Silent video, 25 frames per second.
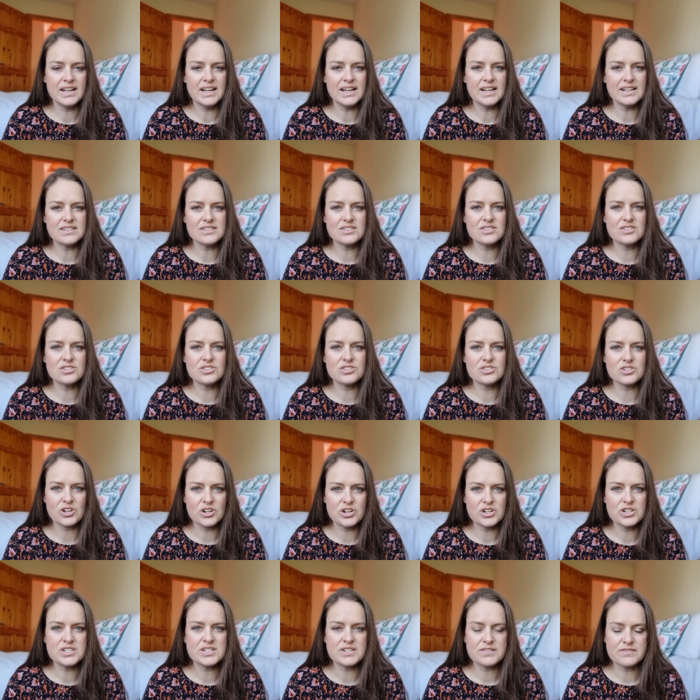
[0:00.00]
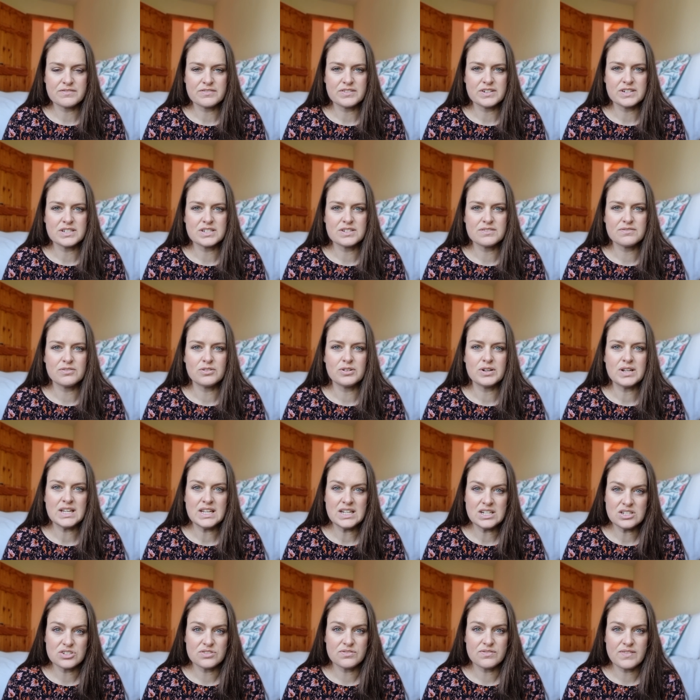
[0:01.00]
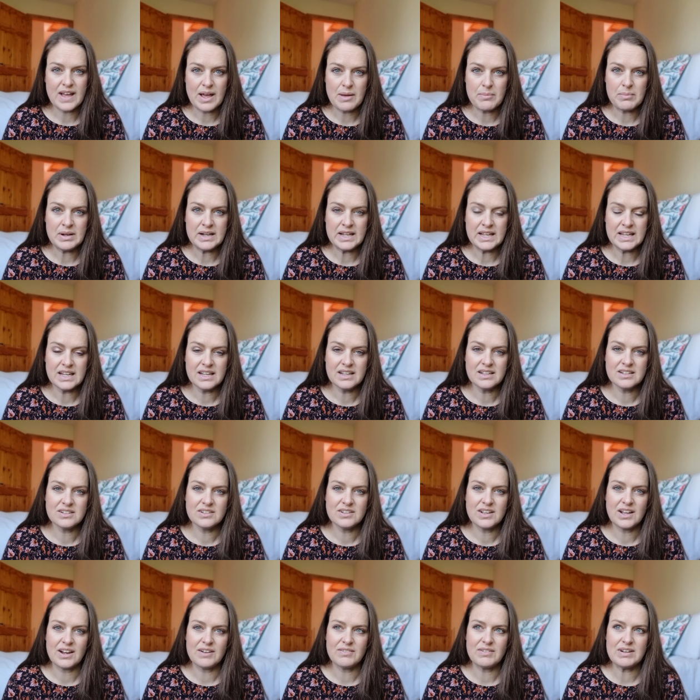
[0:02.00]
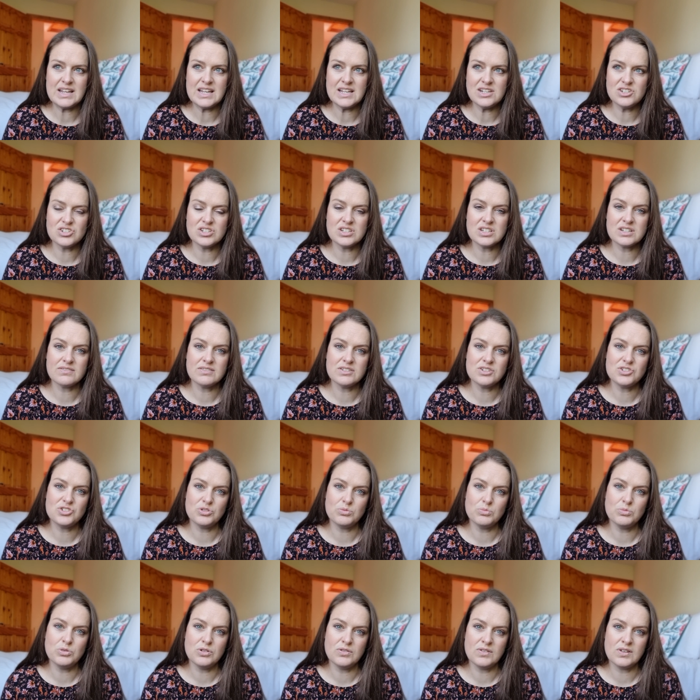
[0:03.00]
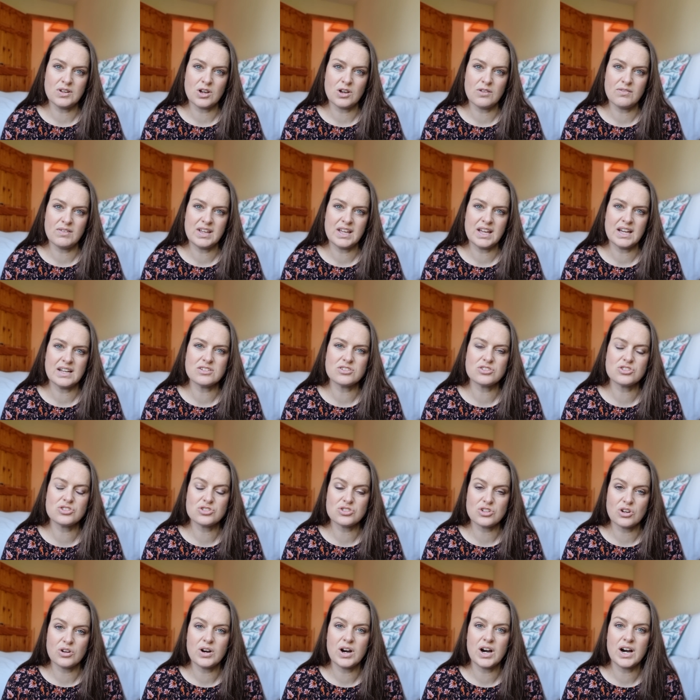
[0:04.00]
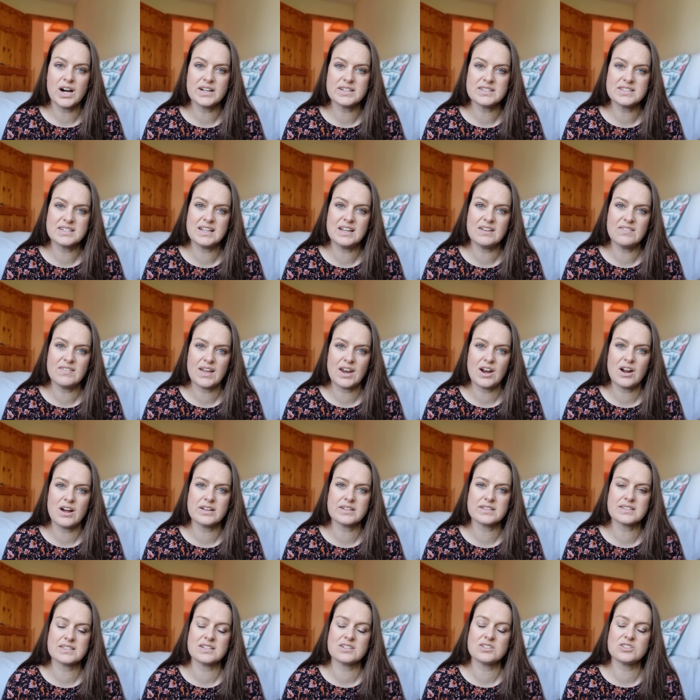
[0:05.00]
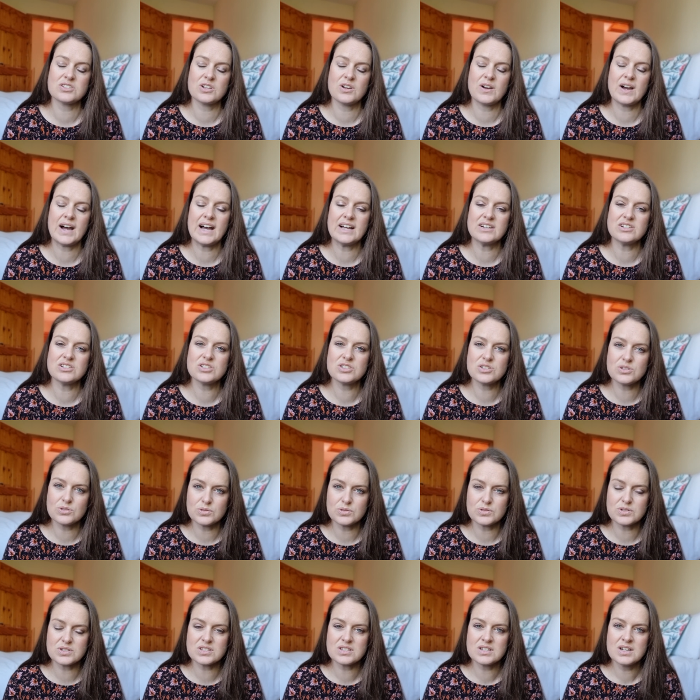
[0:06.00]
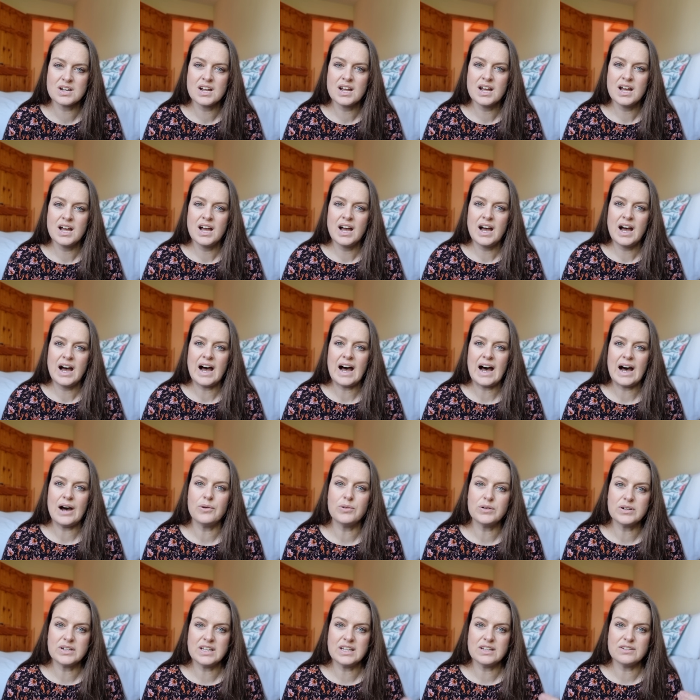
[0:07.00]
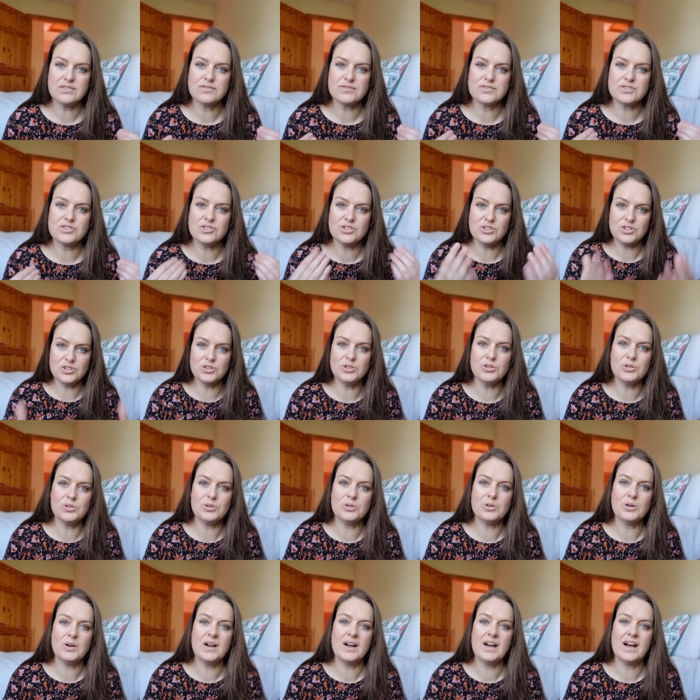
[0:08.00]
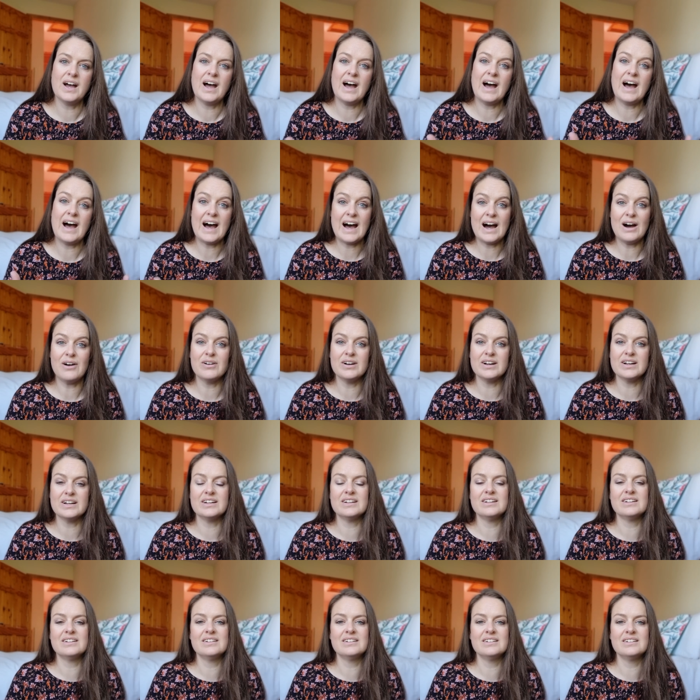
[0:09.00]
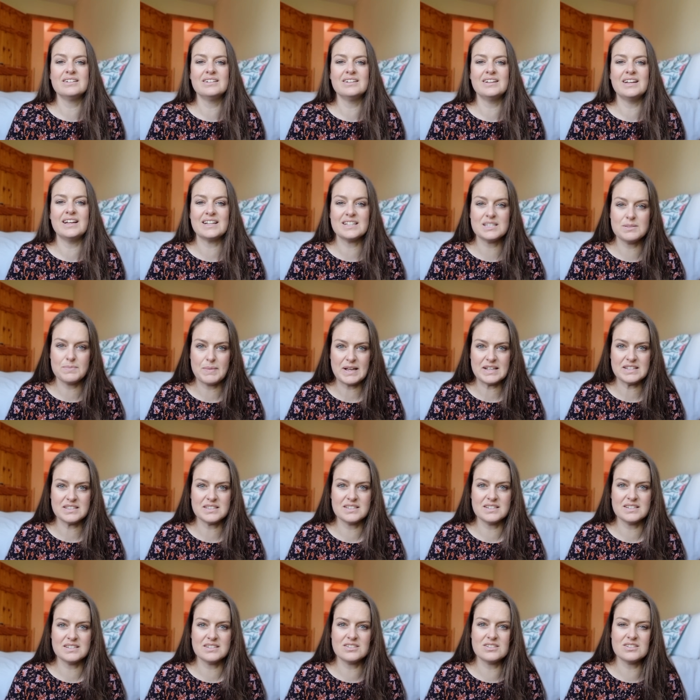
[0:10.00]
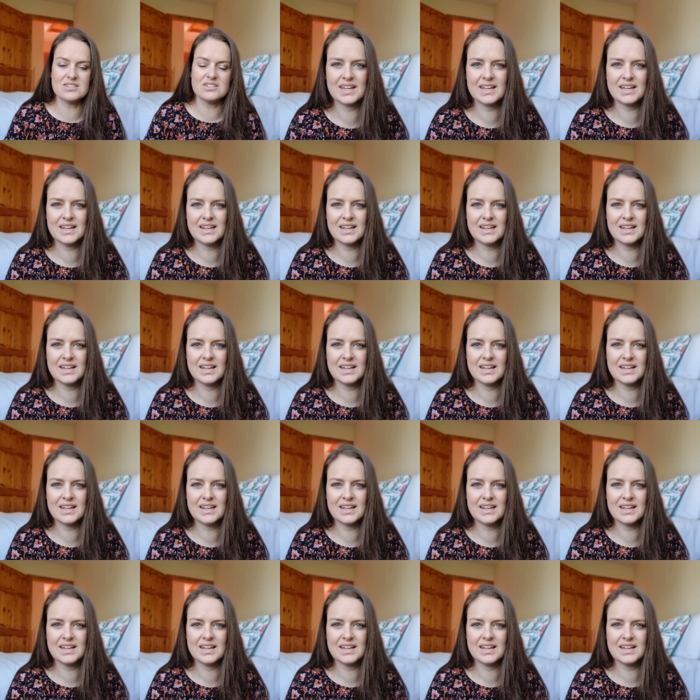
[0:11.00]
It's so different for each family and each individual moving over here. It's so hard to give that answer. So I just thought I would give to you our expenses.